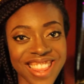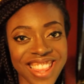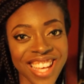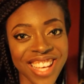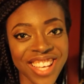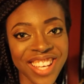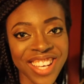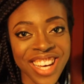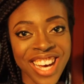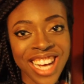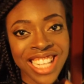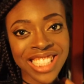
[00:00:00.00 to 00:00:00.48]

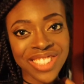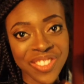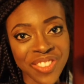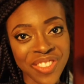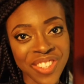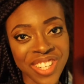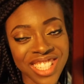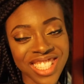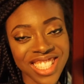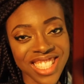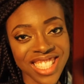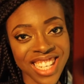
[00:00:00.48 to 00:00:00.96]
Thank you guys for
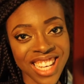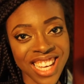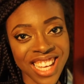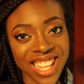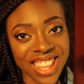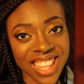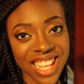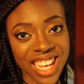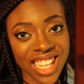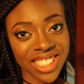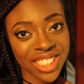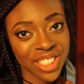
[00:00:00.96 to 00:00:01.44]

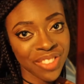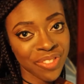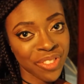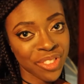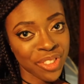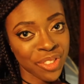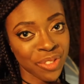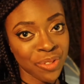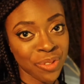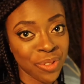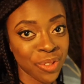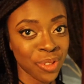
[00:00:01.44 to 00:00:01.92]
watching. That's it for
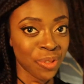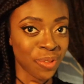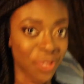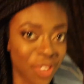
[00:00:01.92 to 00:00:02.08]
the food